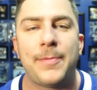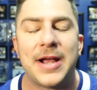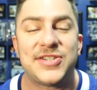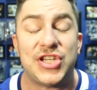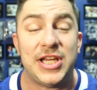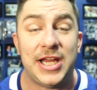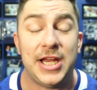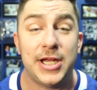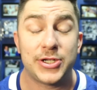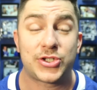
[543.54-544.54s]
up, I see
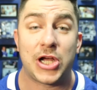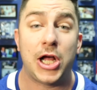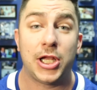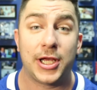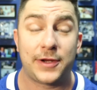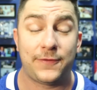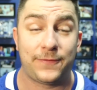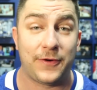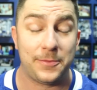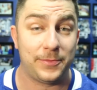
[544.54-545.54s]
Ian Tulloch
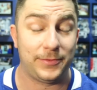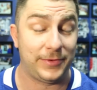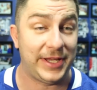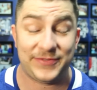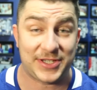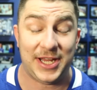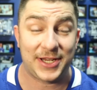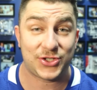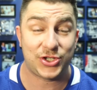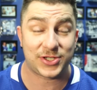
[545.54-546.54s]
from Leafs
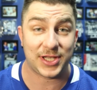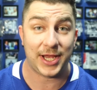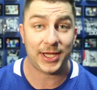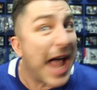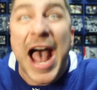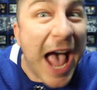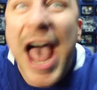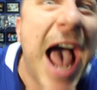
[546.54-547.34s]
Geeks just like, ah!